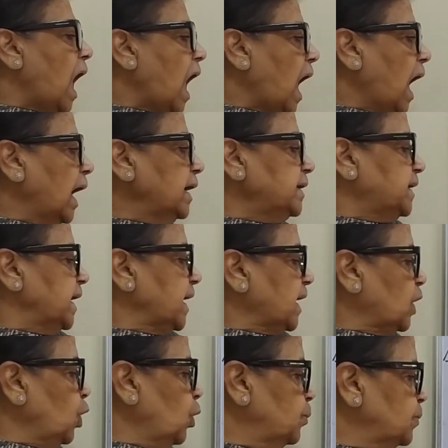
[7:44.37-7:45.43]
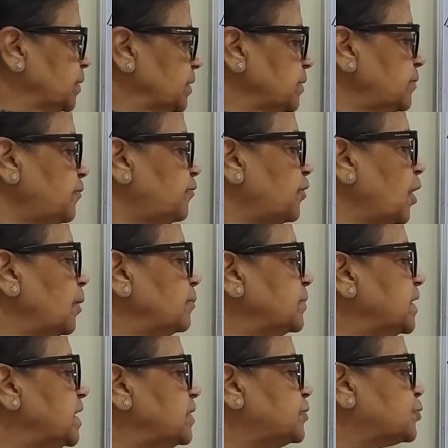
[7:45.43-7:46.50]
I take common from
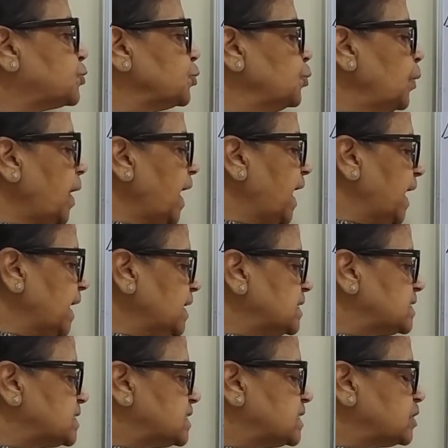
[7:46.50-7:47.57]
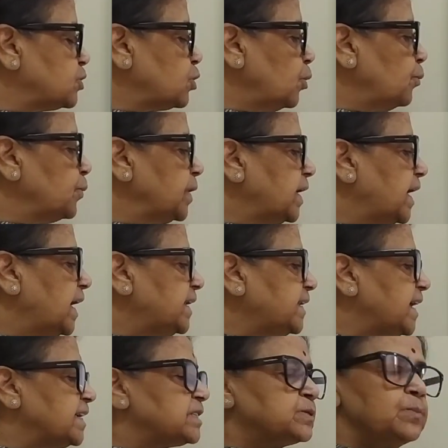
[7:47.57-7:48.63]
these two x. So we get
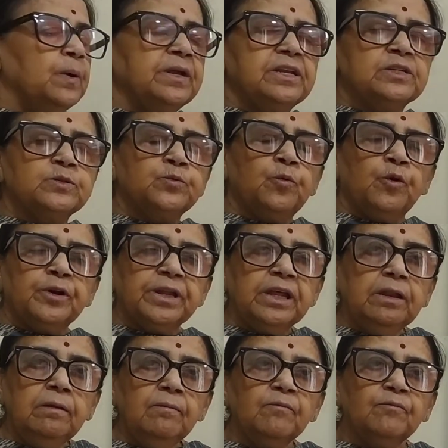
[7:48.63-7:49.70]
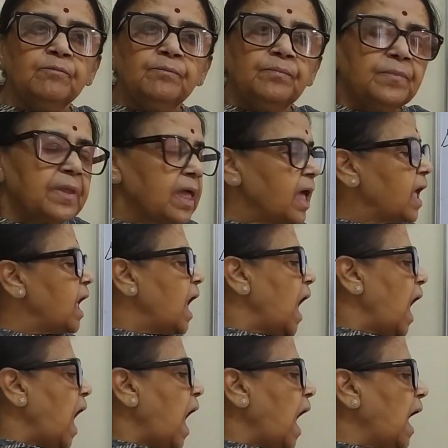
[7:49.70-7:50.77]
x minus 14.
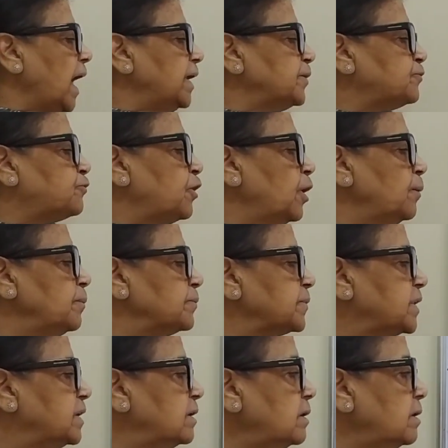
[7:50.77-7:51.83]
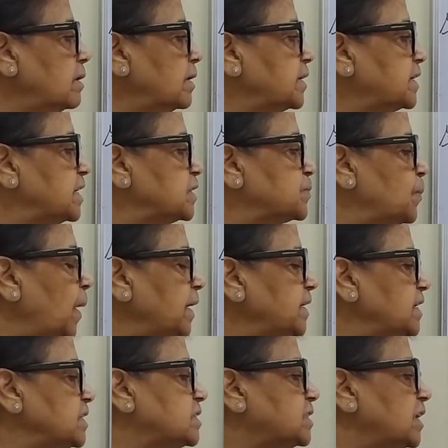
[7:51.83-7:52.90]
And from here it is
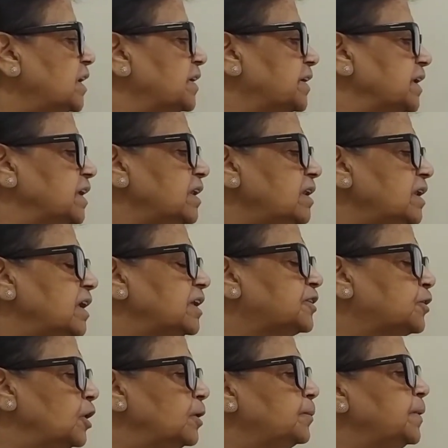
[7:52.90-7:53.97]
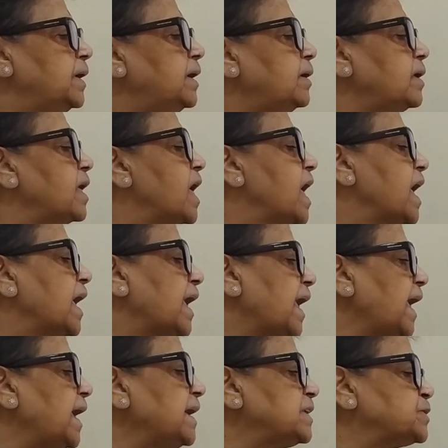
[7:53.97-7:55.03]
minus 13. It will be
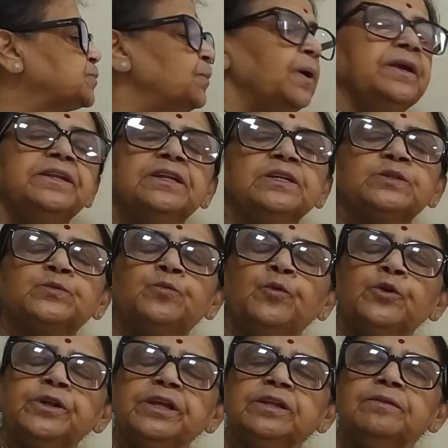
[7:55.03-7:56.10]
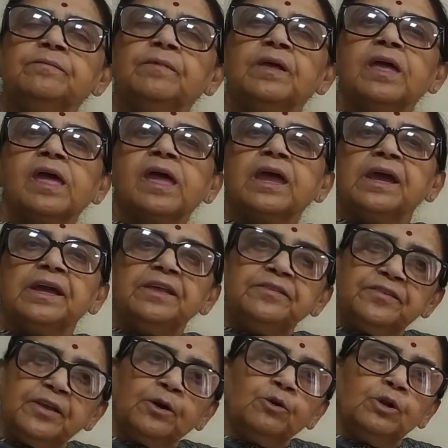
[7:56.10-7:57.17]
x minus 14
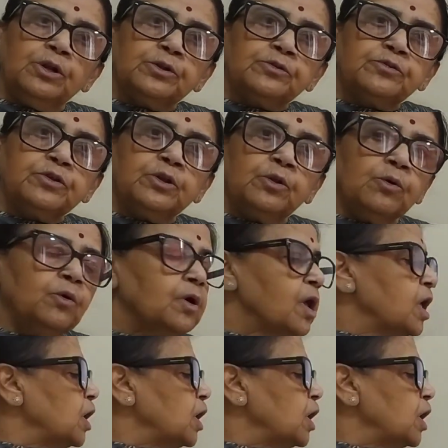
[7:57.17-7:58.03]
is equal to 0.